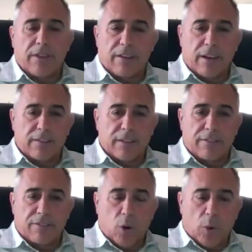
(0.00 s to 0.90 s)
as
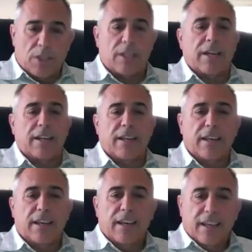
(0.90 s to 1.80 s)
I've always said,
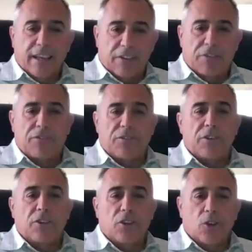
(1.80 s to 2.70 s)
if
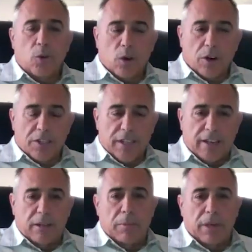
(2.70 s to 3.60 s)
you are
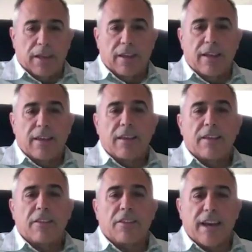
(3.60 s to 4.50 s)
telling me
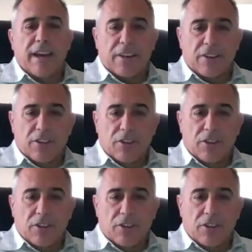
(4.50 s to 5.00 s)
that,